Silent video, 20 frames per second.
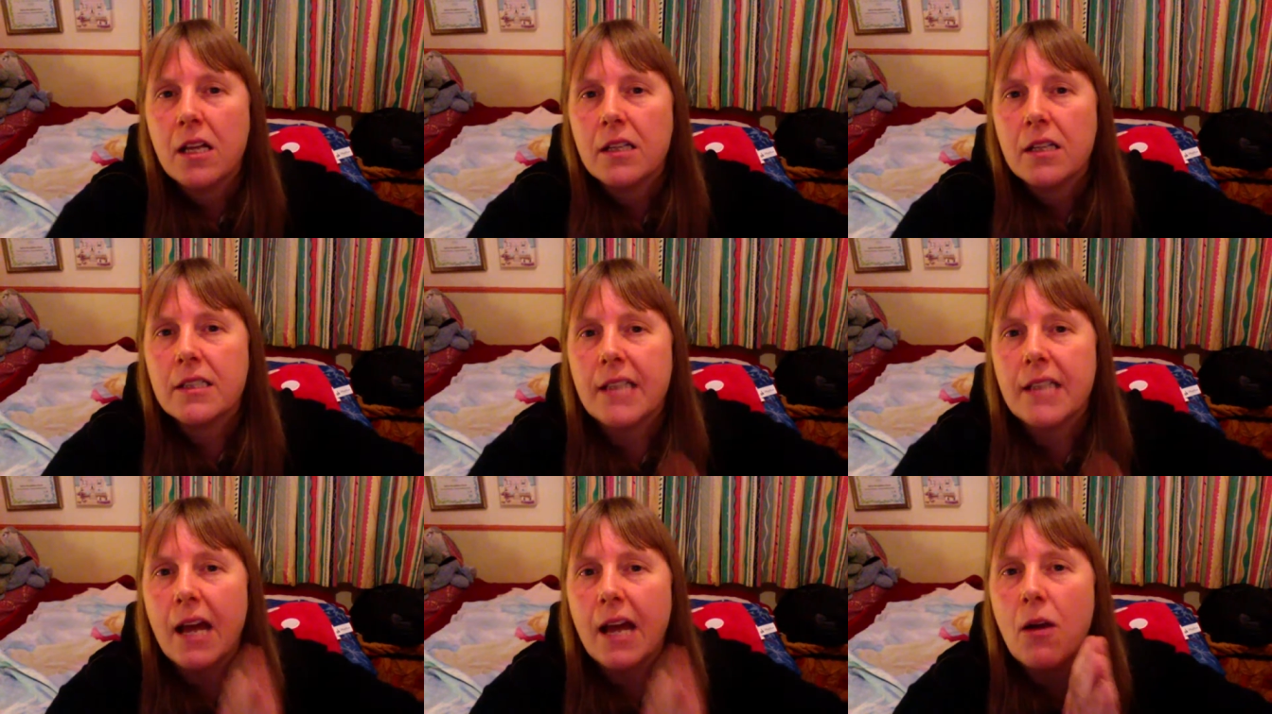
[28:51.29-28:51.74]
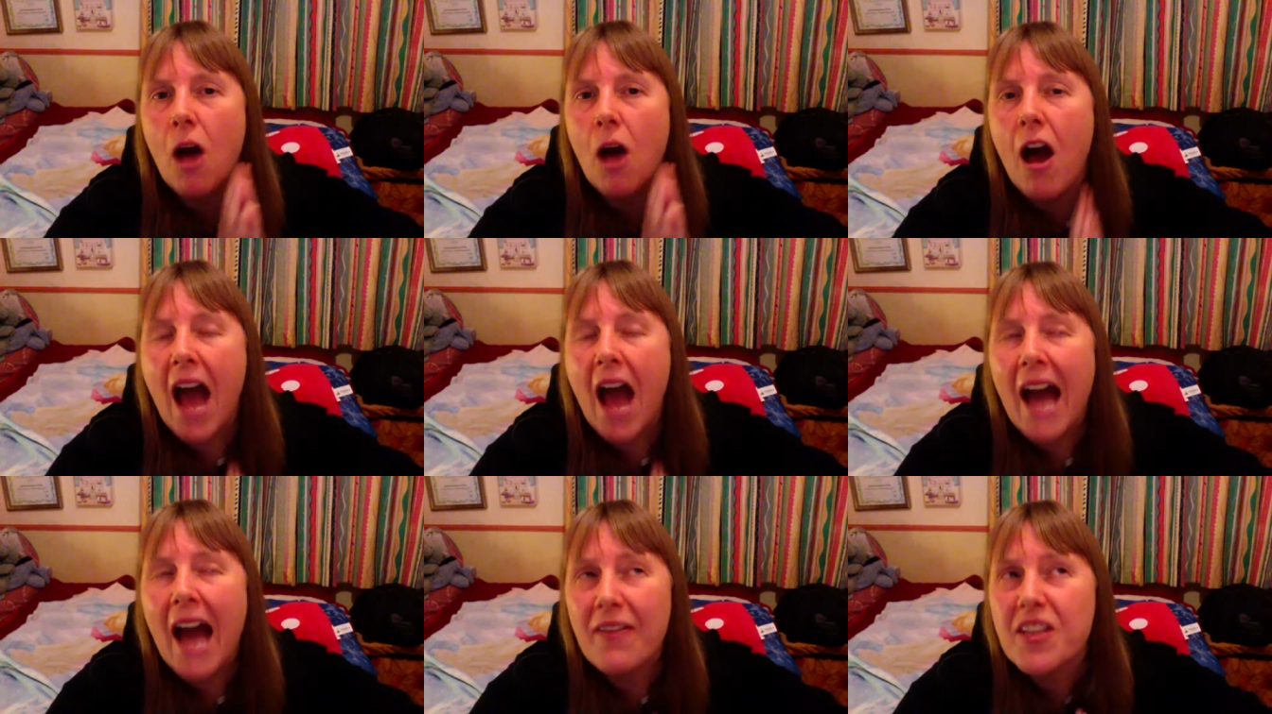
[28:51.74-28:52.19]
So
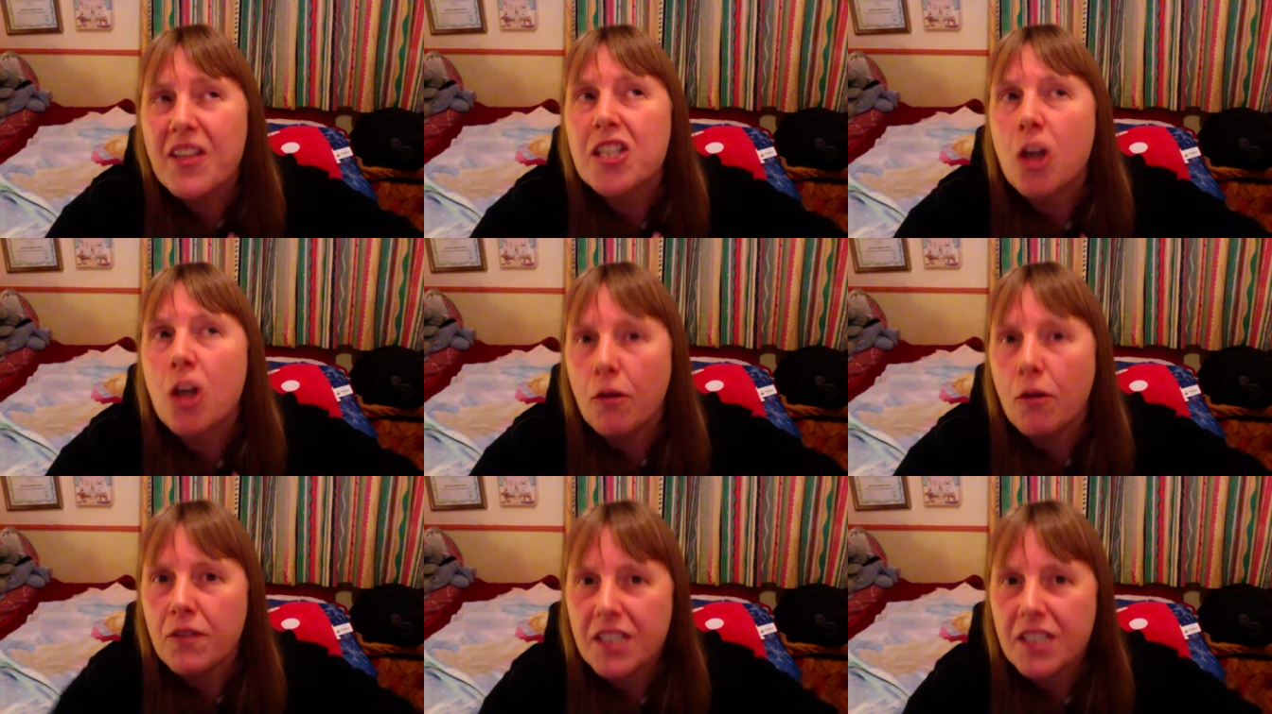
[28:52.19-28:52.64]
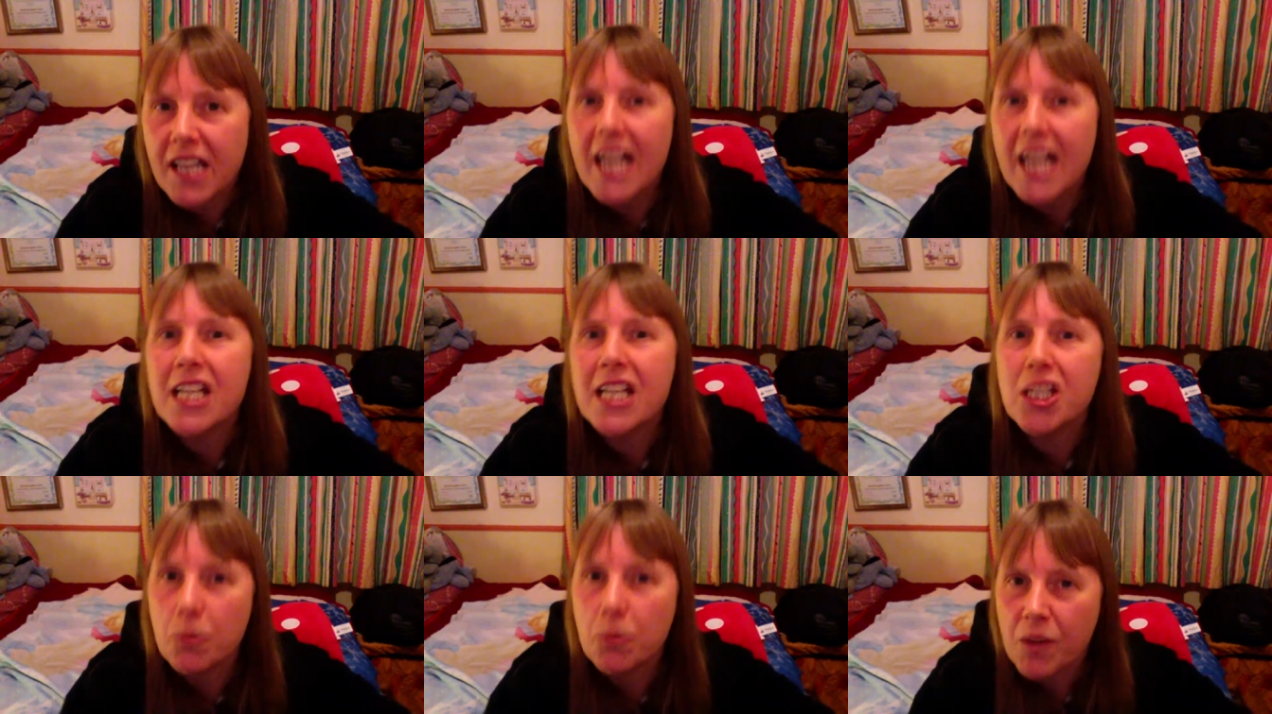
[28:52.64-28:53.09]
I had this
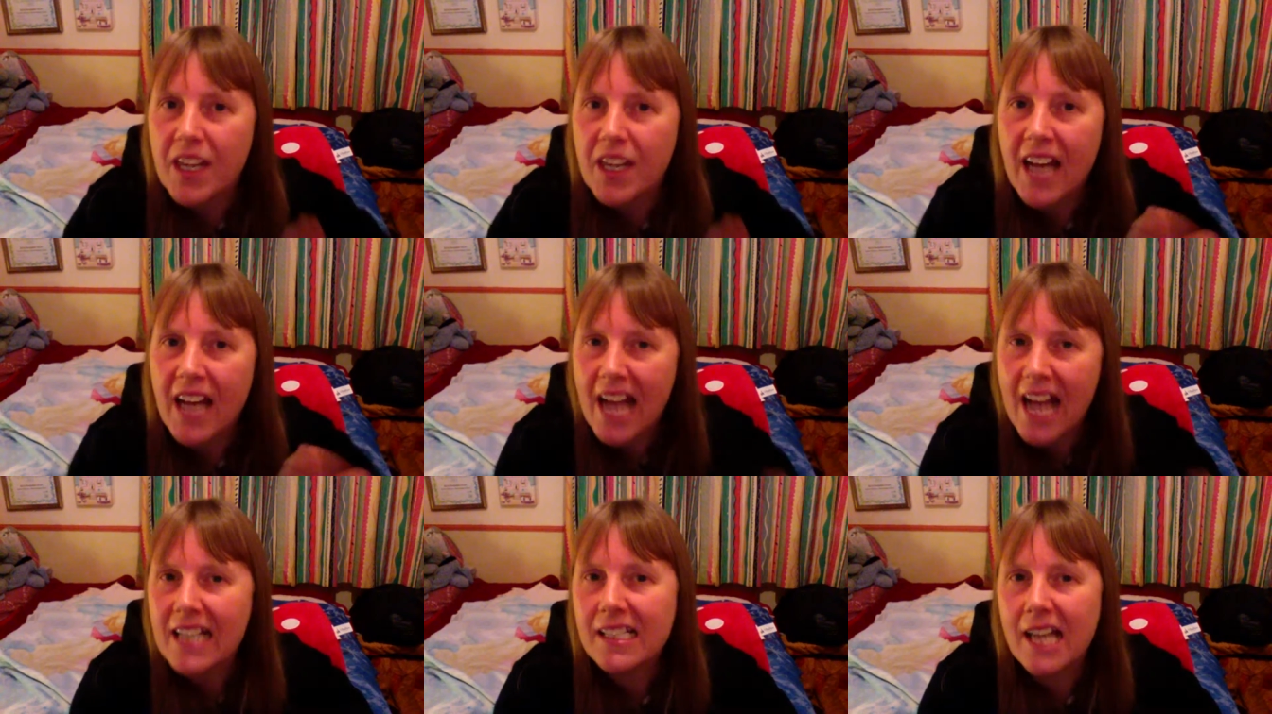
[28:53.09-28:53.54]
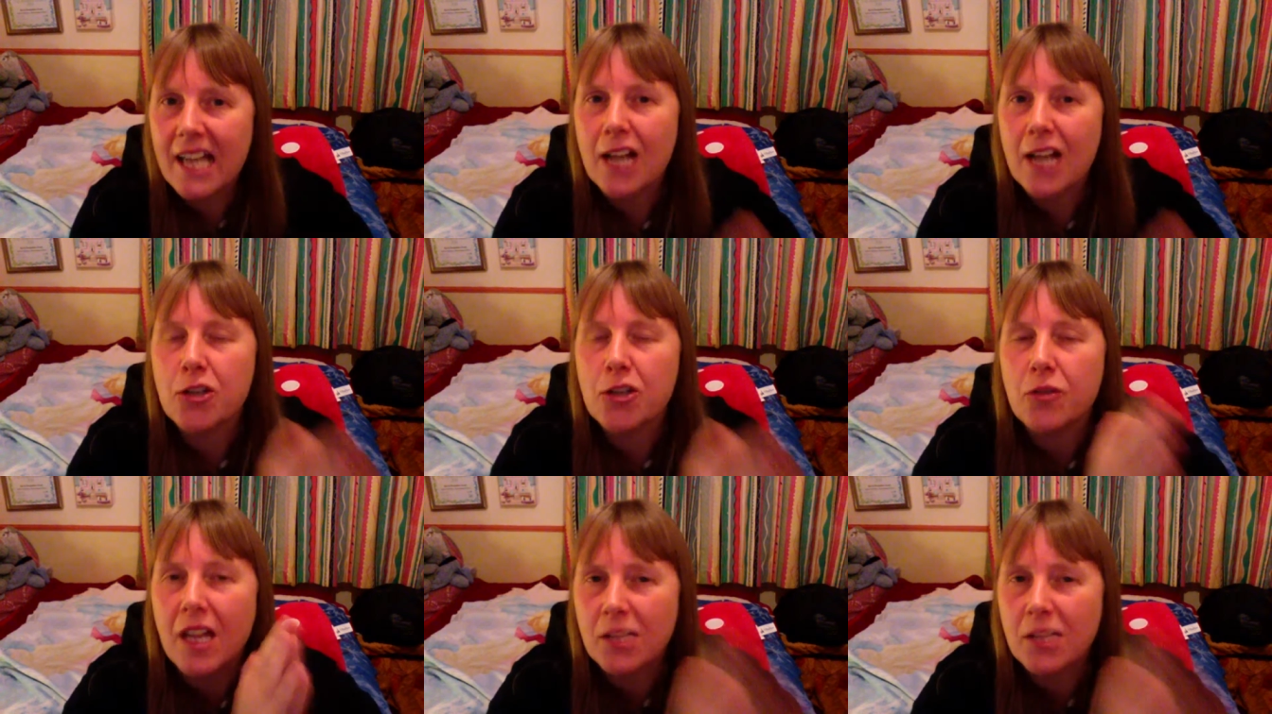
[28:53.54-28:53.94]
conversation with an asexual.